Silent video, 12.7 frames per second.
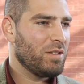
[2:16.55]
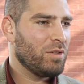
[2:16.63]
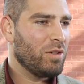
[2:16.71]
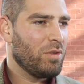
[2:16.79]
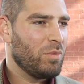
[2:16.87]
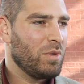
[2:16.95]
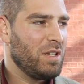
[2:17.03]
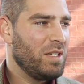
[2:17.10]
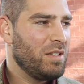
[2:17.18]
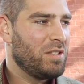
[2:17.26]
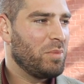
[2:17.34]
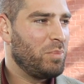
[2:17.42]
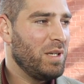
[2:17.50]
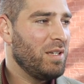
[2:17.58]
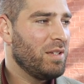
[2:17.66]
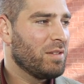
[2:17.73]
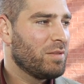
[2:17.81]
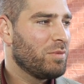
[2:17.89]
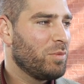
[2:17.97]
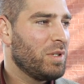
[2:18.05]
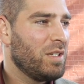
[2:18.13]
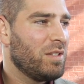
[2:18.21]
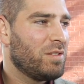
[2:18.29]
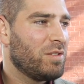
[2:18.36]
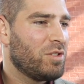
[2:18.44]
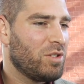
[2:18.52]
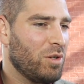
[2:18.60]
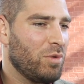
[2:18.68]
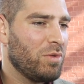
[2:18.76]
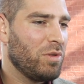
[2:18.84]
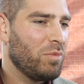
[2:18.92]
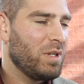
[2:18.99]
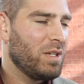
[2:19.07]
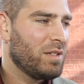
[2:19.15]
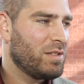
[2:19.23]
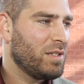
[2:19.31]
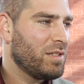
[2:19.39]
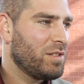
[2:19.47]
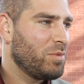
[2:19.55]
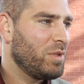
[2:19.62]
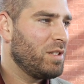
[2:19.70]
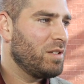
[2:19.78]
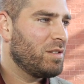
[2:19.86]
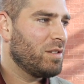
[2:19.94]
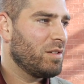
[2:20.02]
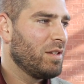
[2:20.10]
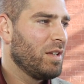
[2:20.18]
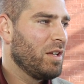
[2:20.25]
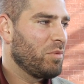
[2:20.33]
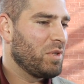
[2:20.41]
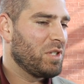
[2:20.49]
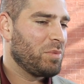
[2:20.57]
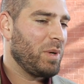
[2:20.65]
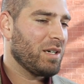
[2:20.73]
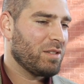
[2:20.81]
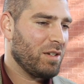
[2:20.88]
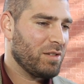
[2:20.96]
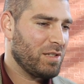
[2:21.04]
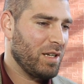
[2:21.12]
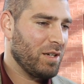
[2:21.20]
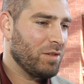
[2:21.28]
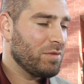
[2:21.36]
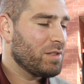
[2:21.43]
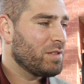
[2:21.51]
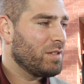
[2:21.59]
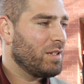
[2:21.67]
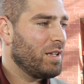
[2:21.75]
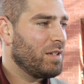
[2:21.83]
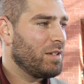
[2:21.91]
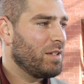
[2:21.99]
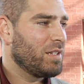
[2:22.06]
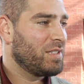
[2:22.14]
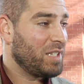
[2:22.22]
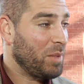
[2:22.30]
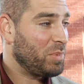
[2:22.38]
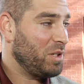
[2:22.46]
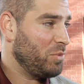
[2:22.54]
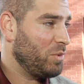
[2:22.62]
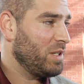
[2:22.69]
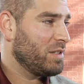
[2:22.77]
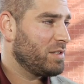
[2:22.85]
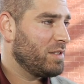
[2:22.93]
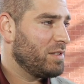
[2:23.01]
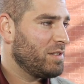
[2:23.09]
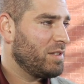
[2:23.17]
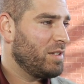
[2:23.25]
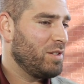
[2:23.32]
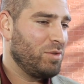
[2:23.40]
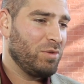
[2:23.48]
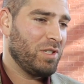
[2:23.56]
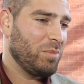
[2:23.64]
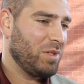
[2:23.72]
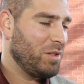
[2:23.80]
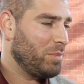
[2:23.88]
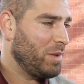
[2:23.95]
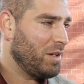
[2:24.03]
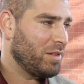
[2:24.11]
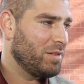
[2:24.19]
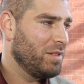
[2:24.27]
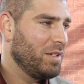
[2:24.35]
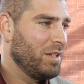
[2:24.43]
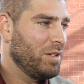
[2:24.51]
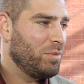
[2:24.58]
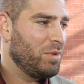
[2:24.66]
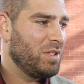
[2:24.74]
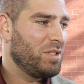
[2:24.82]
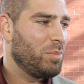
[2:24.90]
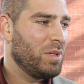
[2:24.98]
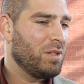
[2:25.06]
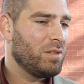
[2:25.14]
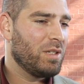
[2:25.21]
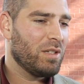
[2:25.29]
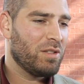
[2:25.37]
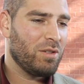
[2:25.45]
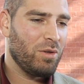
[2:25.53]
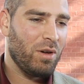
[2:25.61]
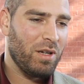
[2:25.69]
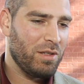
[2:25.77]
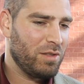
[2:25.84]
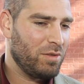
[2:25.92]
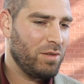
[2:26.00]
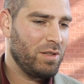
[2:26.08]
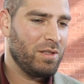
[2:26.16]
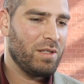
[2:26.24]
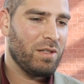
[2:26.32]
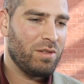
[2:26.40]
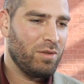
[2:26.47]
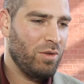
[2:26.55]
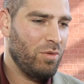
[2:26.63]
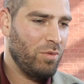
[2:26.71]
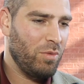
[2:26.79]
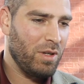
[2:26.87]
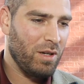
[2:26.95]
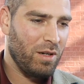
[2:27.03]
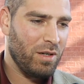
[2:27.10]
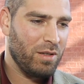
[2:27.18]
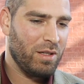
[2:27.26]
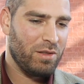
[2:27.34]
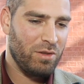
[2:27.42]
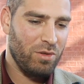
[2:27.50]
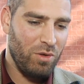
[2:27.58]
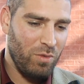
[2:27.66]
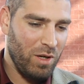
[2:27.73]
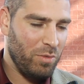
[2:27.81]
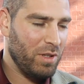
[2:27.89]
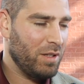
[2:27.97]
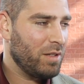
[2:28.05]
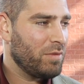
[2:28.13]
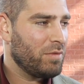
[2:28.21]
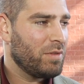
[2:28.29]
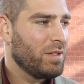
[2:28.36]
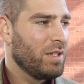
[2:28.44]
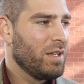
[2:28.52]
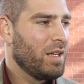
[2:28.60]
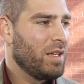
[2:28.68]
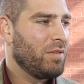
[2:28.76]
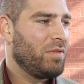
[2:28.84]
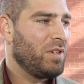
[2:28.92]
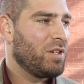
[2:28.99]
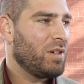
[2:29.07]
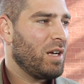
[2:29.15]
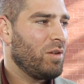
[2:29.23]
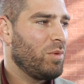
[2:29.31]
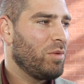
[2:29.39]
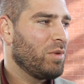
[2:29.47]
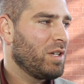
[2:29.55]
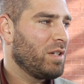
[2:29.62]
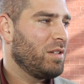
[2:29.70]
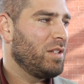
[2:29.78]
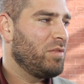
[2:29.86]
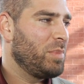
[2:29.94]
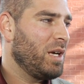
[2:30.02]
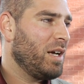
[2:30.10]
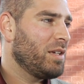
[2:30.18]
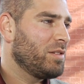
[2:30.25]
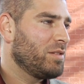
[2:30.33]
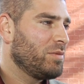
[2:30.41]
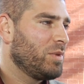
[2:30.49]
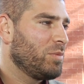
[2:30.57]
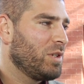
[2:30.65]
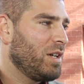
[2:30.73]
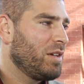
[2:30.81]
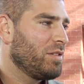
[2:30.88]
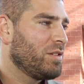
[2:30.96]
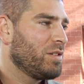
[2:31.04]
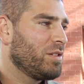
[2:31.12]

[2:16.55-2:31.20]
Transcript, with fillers: you know, we need to be. We need to show that we exist. We need to respect ourselves and accept that we exist and do something about it. We need to build, get to know our histories, get to know who we are, get to know where we live, and figure out what we're going to leave behind when we're not here